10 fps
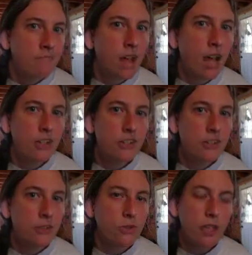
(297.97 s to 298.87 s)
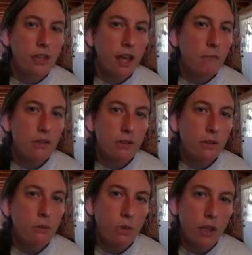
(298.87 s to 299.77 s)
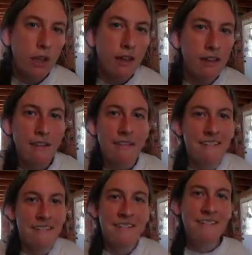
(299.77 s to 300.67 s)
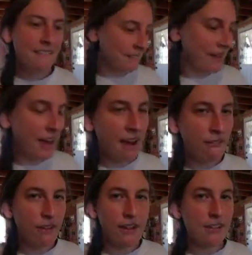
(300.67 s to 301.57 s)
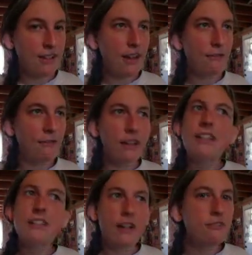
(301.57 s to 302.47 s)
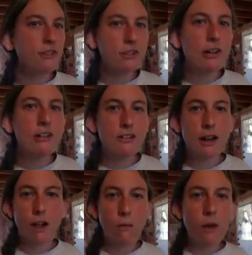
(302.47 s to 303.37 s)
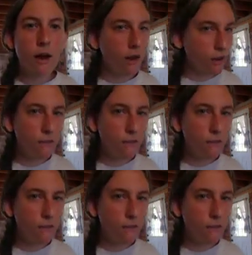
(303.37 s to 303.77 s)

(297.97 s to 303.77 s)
I just don't need that much clothing. I have like a set of like 7 shirts that I wear on a